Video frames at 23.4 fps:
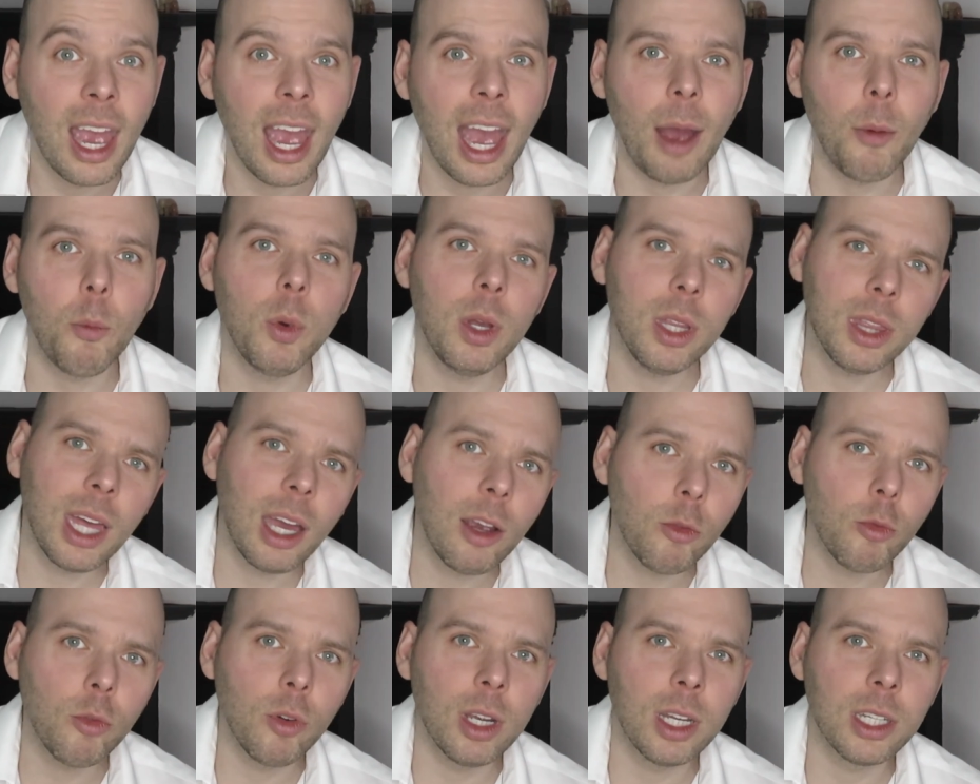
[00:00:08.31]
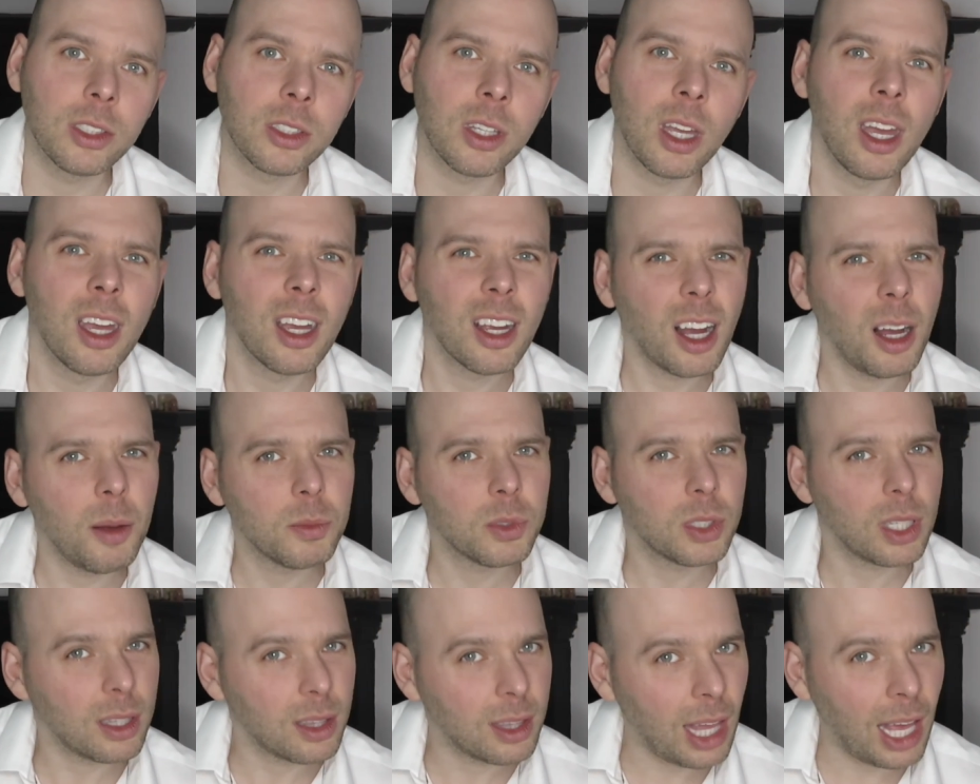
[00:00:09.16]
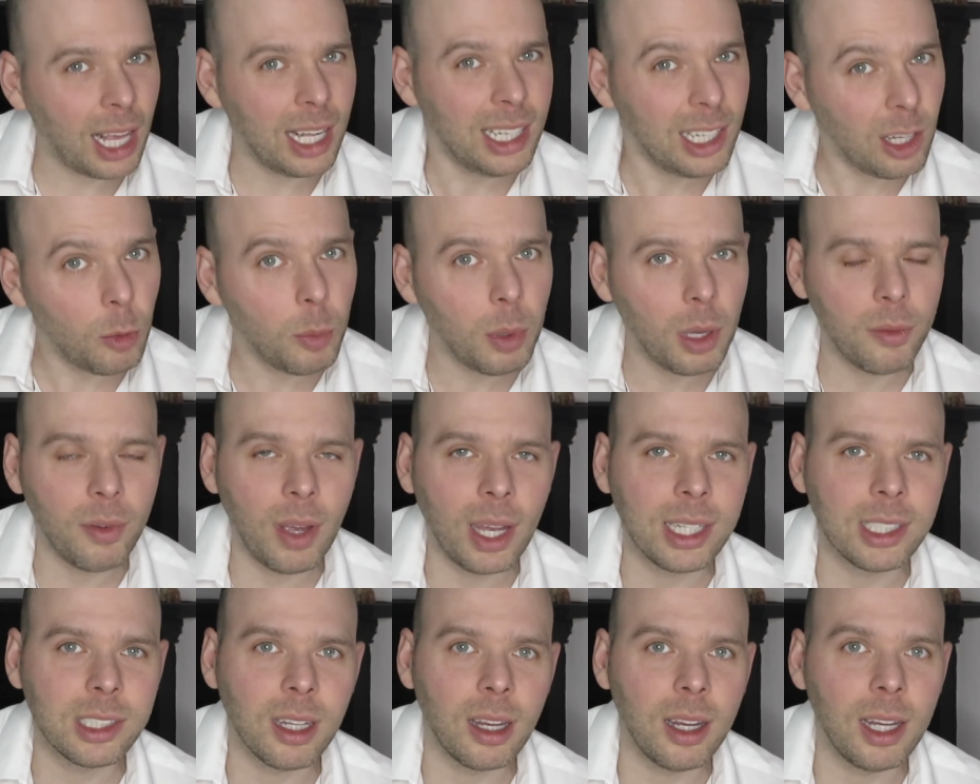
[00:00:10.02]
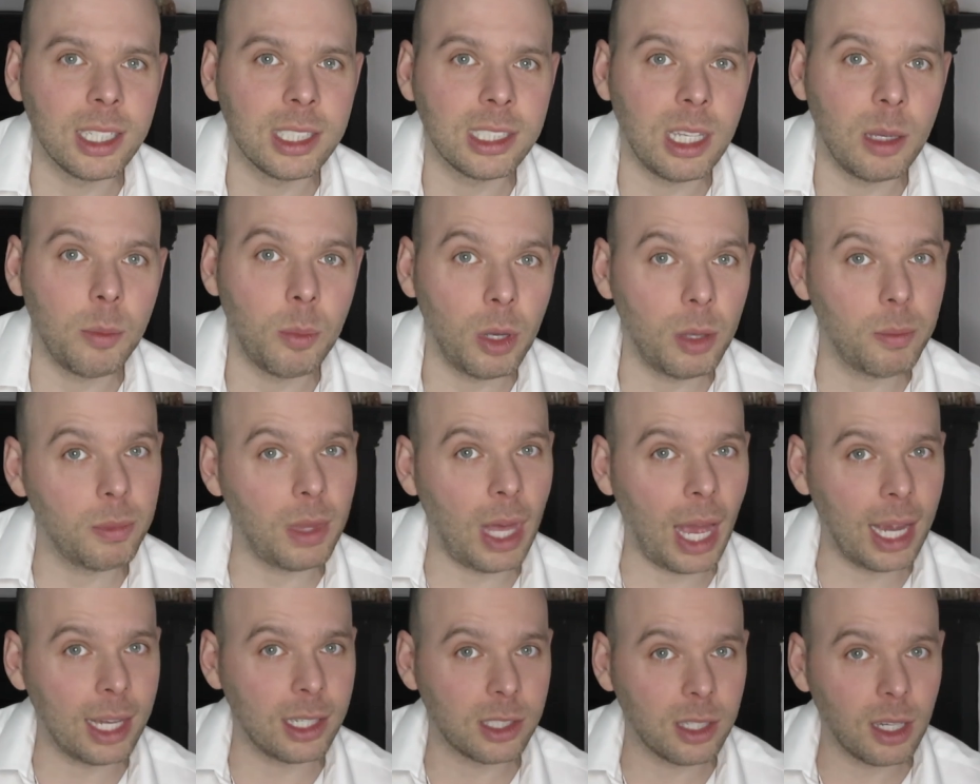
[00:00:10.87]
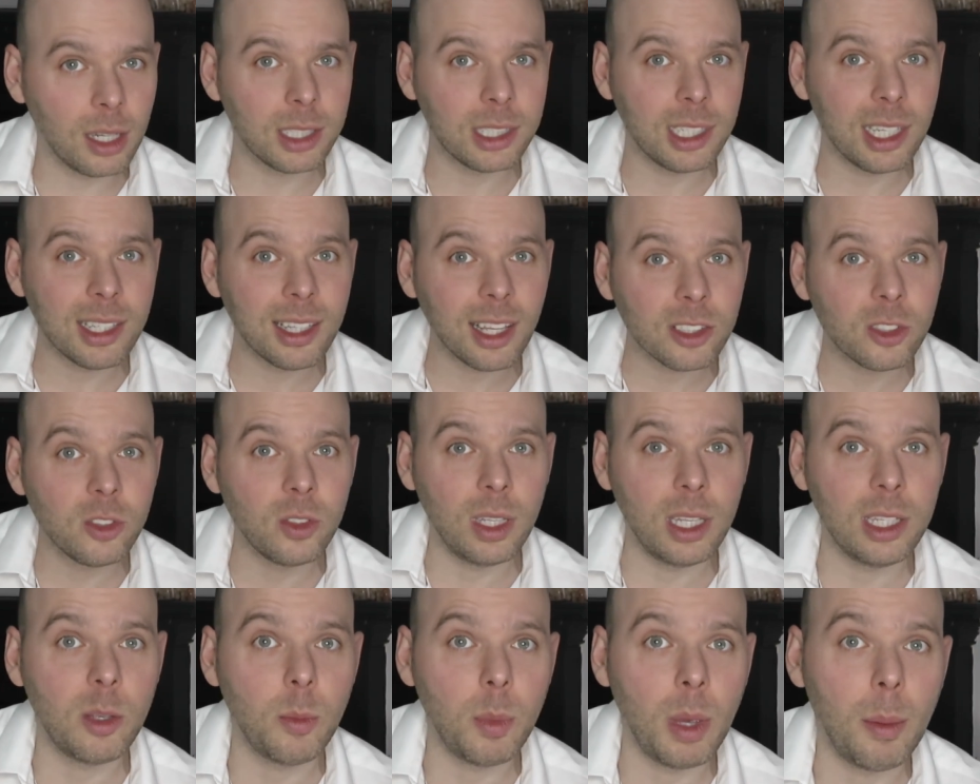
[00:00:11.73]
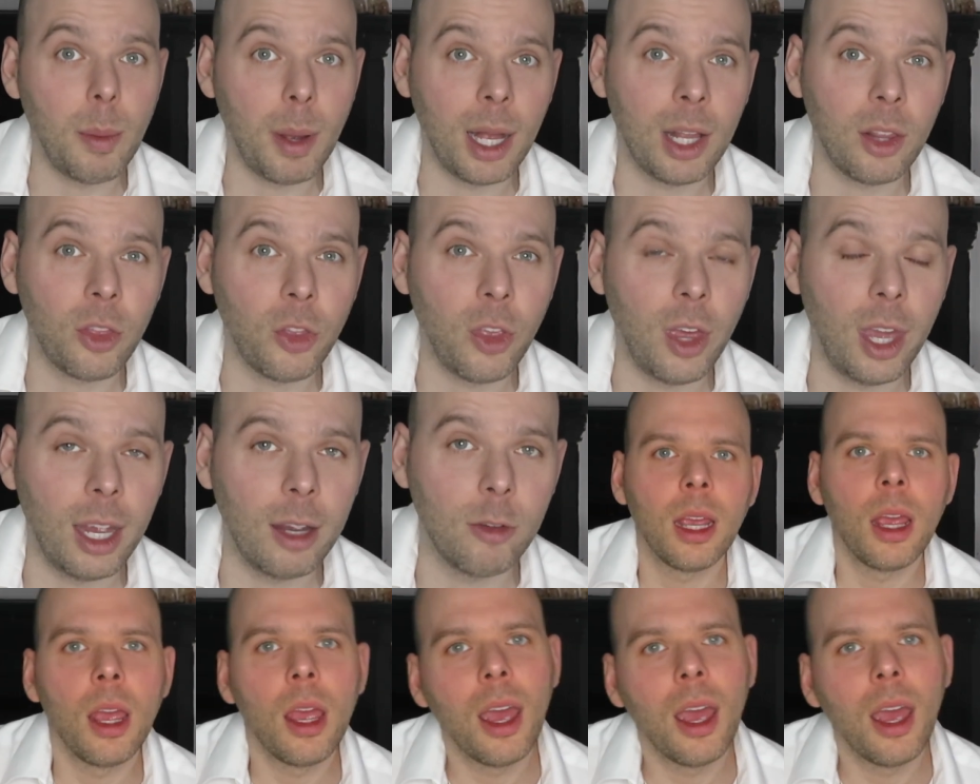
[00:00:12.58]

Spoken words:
And with that risk comes that a little bit of anxiety, but that anxiety doesn't need to be a bad thing.